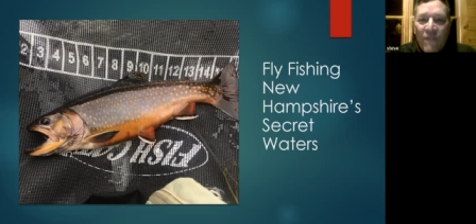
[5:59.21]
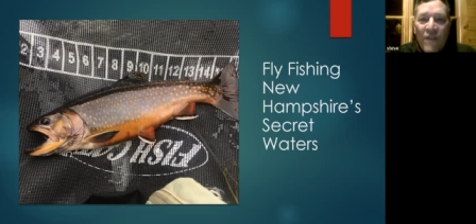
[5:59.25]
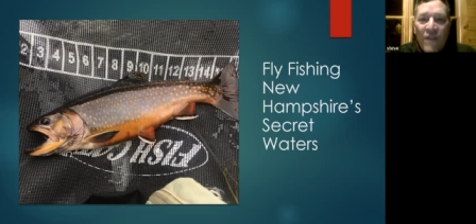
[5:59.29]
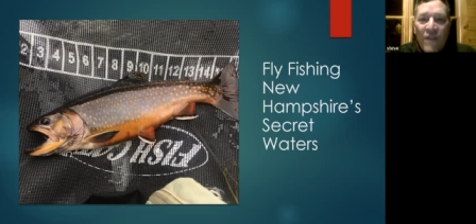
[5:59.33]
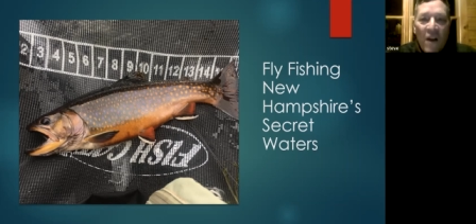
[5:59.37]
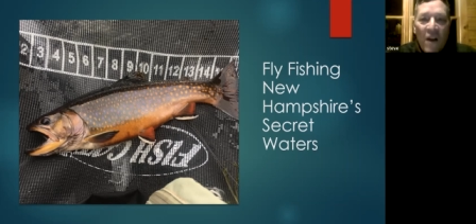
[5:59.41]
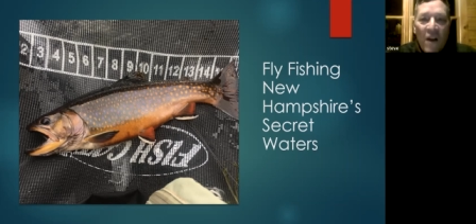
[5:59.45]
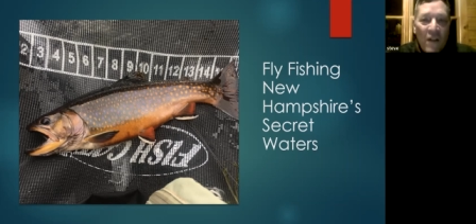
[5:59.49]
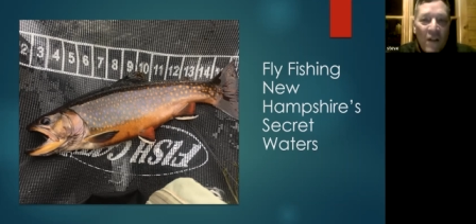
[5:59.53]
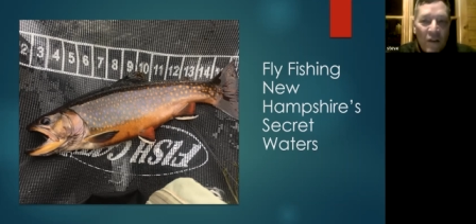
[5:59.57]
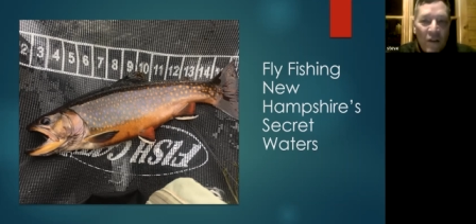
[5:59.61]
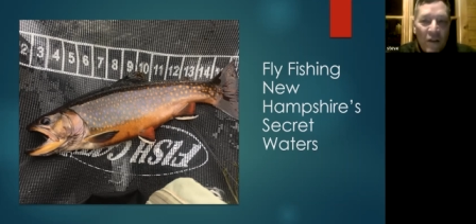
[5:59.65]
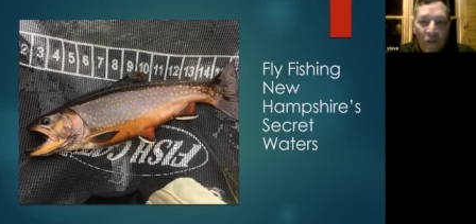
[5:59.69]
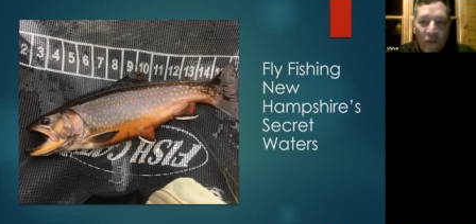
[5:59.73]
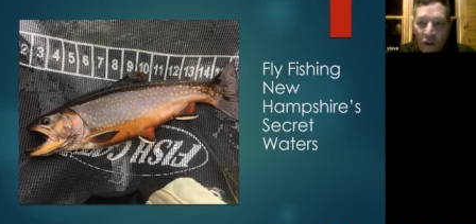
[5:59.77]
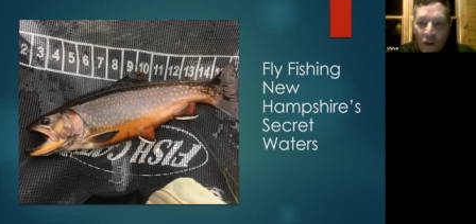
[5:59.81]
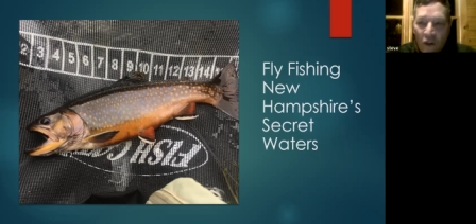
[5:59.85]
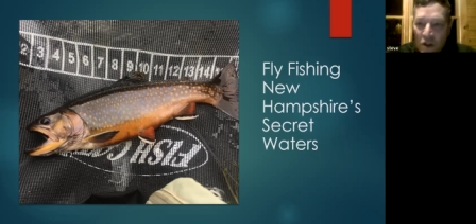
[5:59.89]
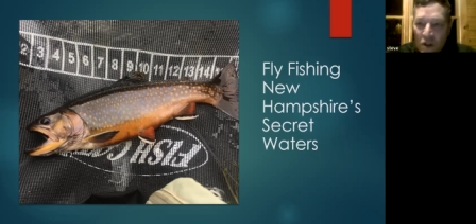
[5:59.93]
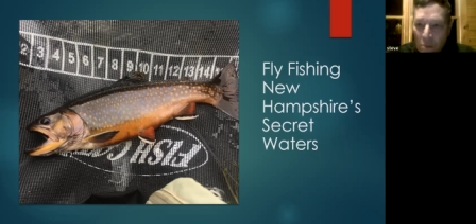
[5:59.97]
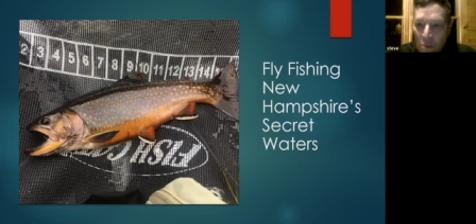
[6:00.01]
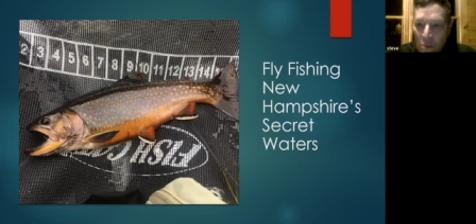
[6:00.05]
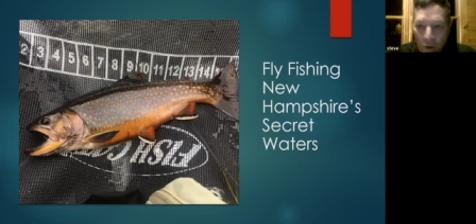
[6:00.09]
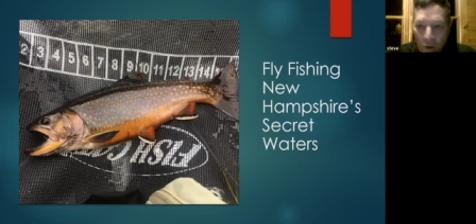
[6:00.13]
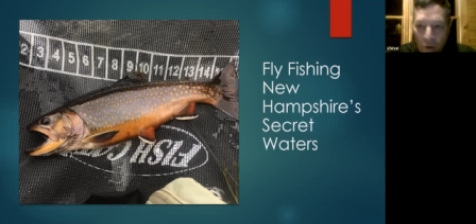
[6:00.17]
very
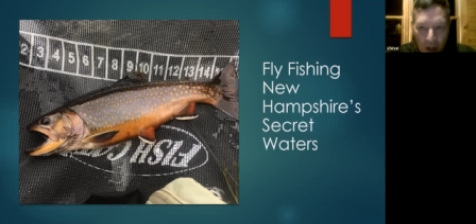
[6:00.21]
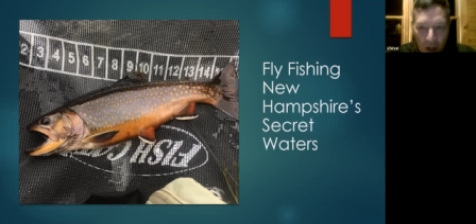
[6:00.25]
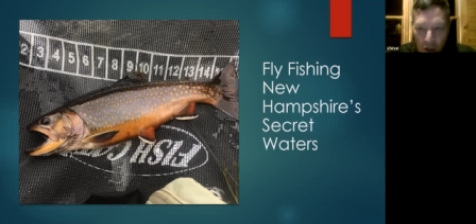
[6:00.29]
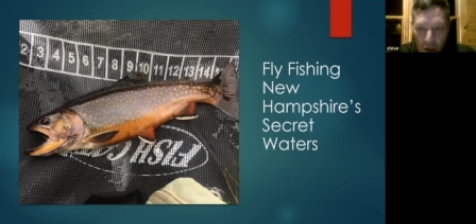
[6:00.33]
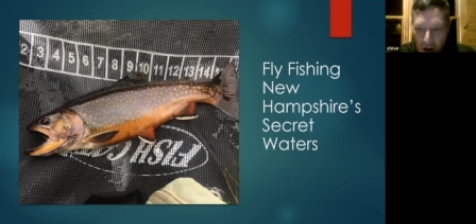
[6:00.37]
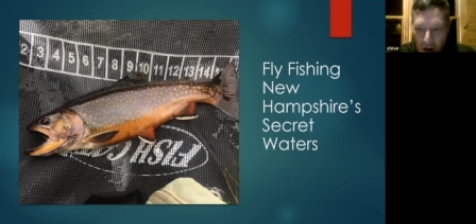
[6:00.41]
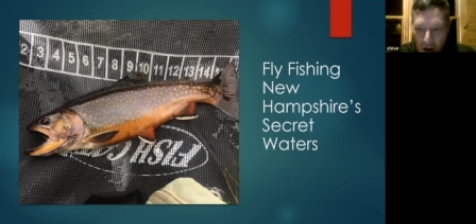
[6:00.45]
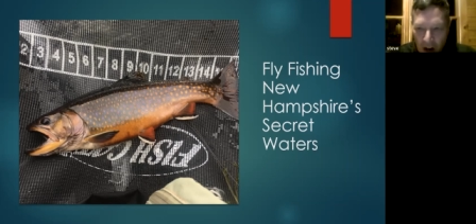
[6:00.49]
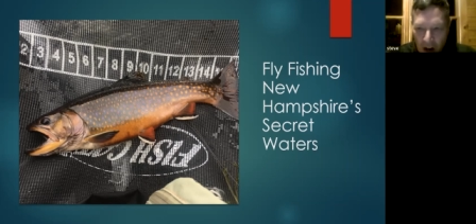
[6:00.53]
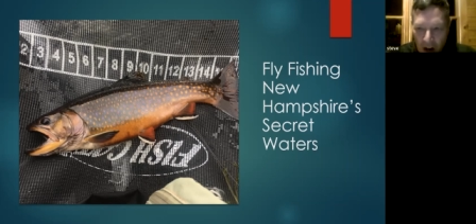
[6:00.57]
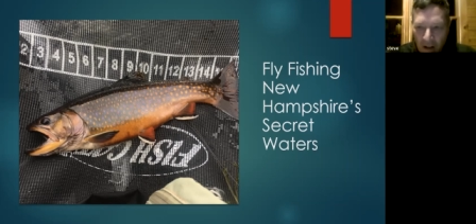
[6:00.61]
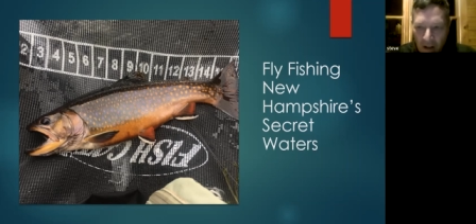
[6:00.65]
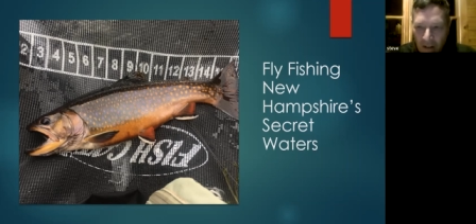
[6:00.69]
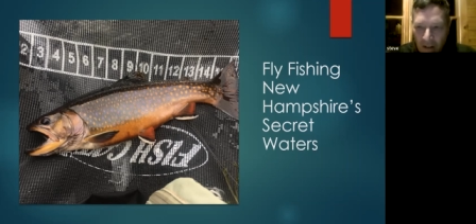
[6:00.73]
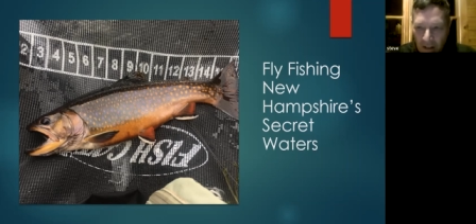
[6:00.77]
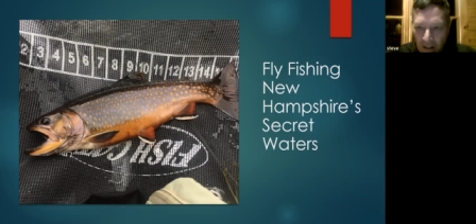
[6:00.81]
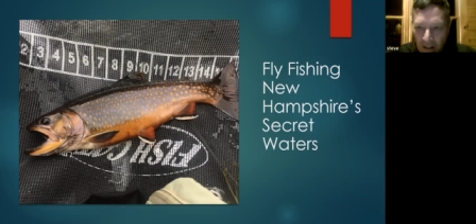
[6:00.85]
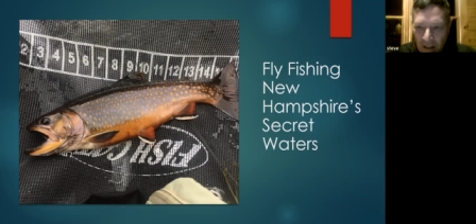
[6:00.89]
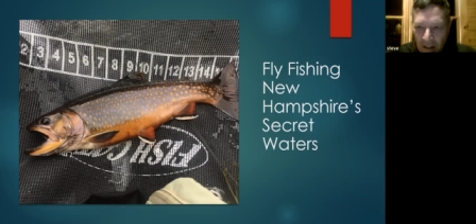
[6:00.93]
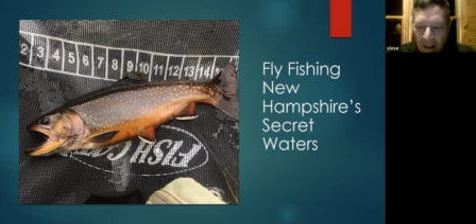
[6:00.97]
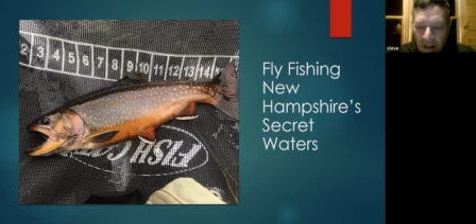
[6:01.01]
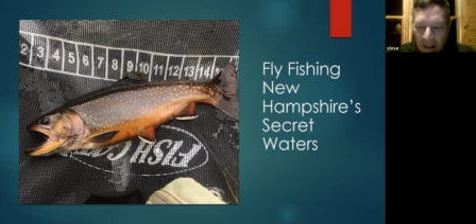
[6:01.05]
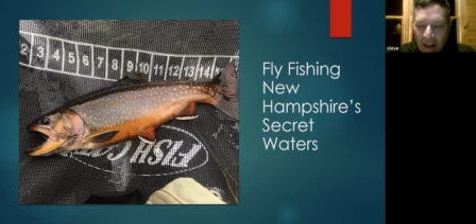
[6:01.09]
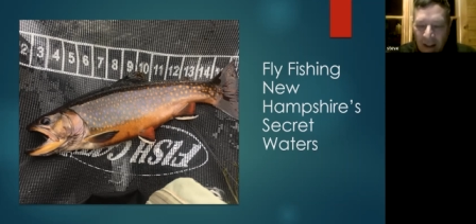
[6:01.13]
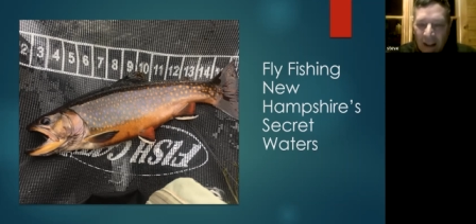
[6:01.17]
first brook trout
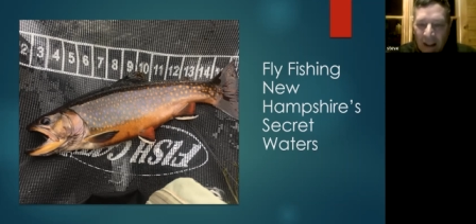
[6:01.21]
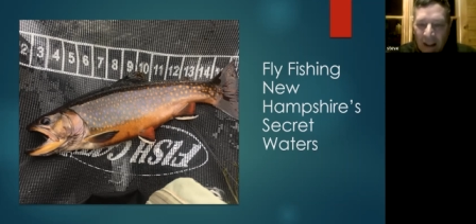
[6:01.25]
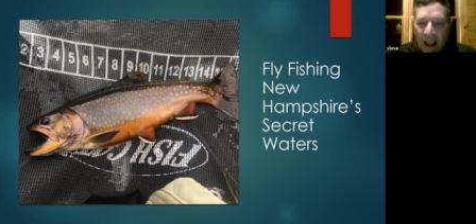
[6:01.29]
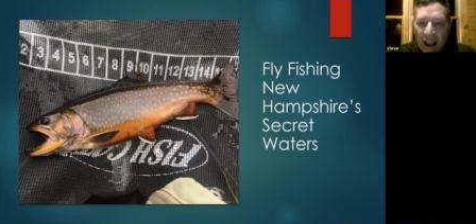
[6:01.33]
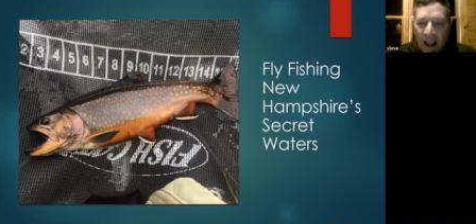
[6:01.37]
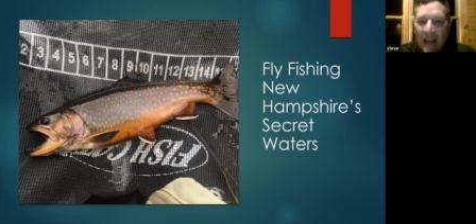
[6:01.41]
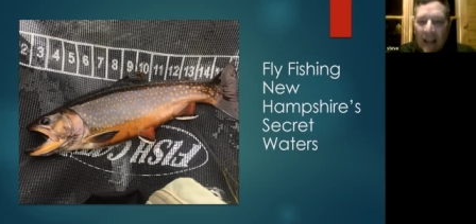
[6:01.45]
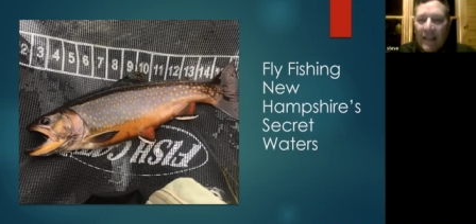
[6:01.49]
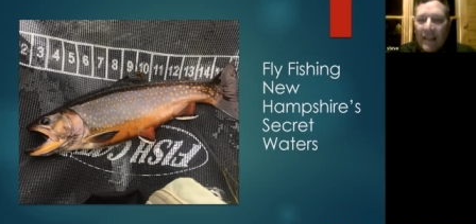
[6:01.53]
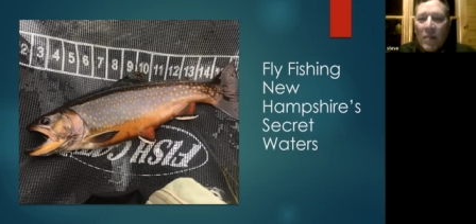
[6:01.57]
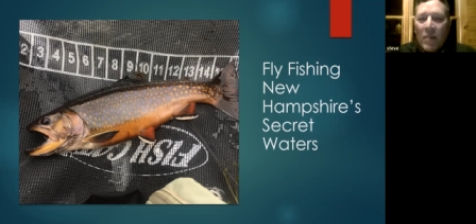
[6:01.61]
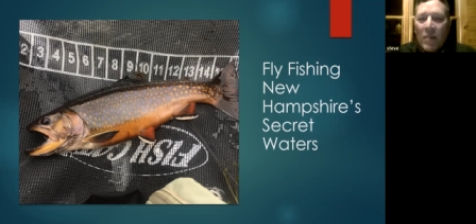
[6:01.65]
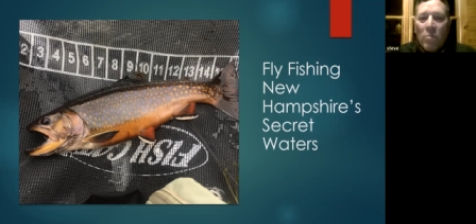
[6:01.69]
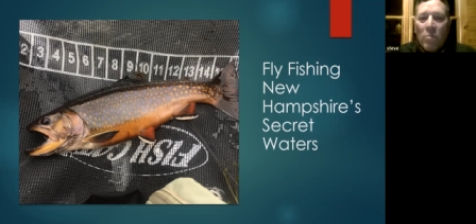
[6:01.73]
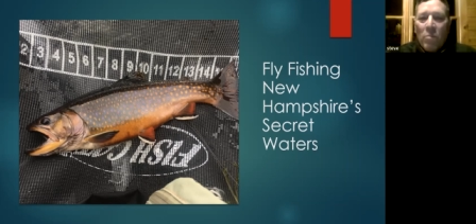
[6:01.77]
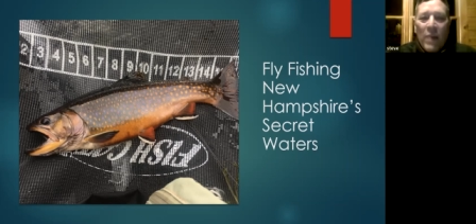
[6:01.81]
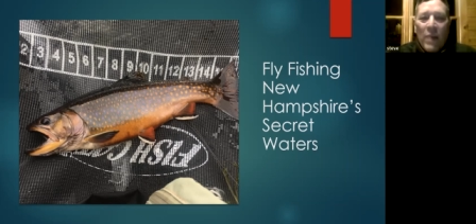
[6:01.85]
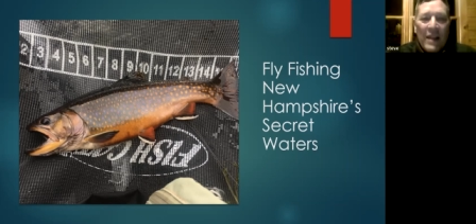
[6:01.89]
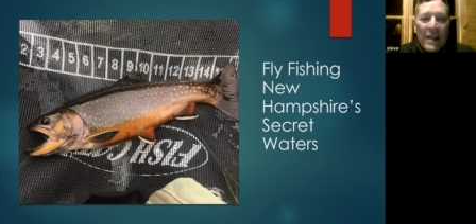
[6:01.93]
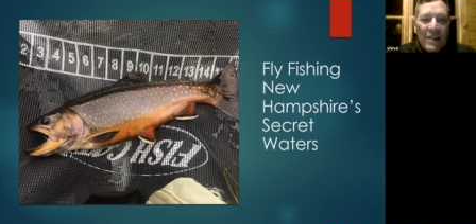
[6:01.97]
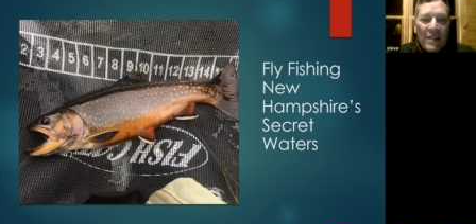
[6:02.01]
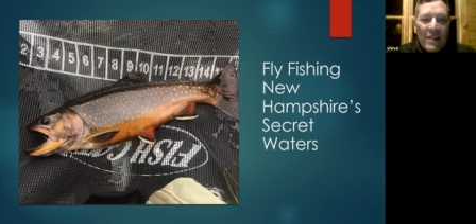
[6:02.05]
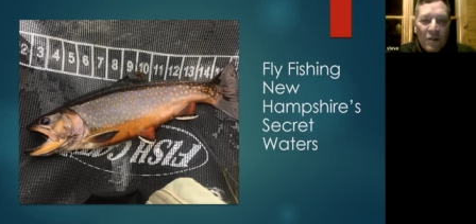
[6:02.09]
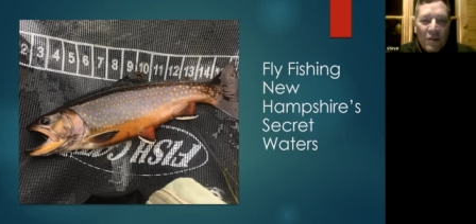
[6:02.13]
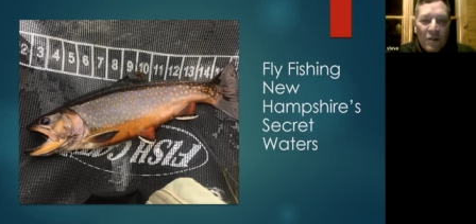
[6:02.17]
at the
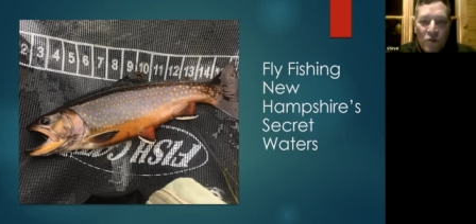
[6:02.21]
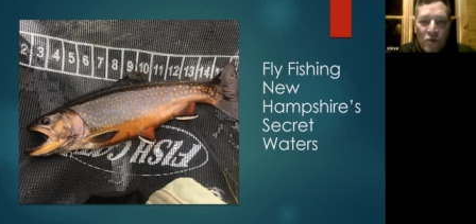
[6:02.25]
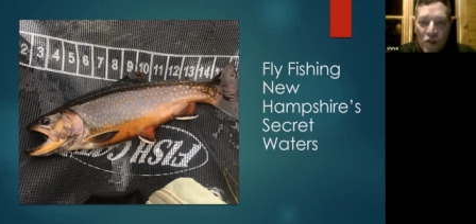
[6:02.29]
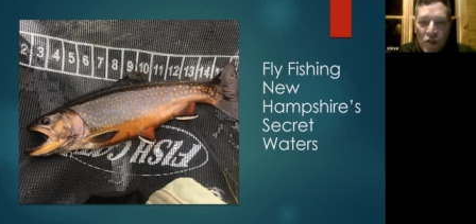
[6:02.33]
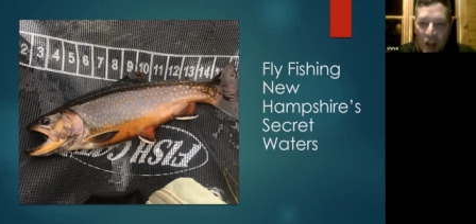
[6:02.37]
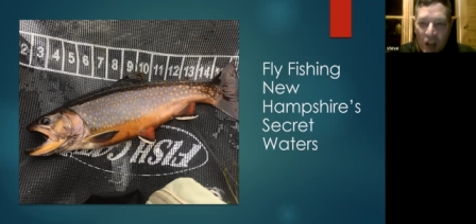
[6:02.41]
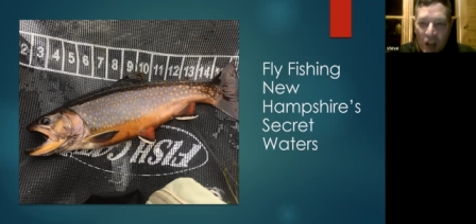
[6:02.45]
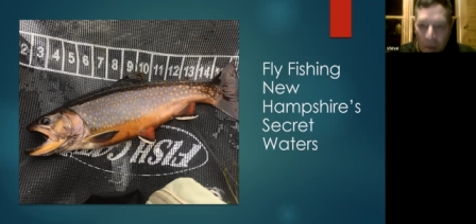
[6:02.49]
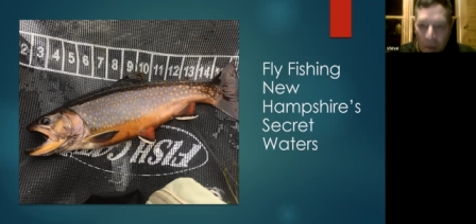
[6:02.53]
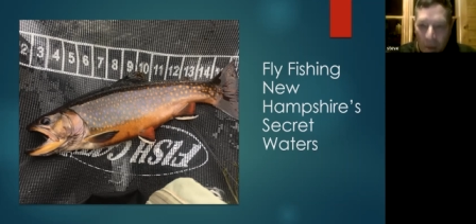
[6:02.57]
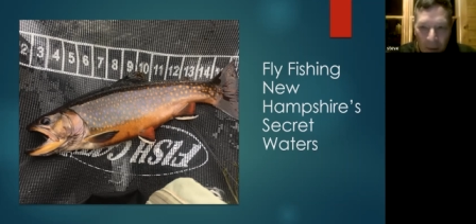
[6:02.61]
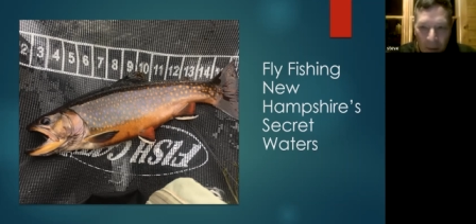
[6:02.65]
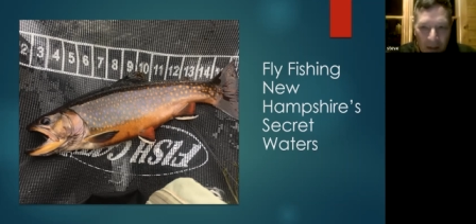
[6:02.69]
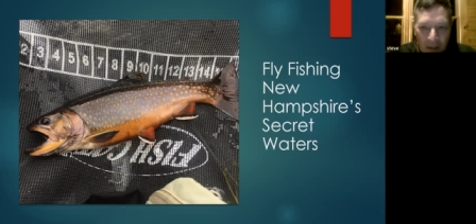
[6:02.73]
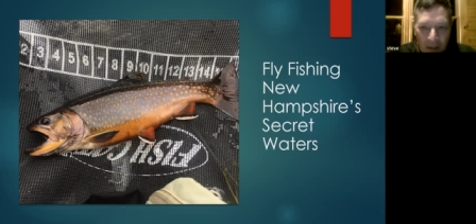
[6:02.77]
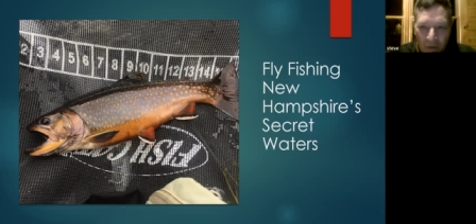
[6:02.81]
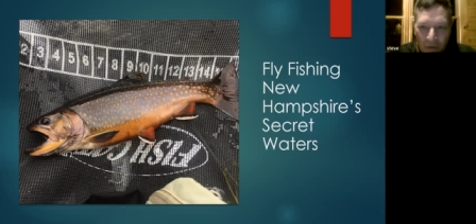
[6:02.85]
base of Champney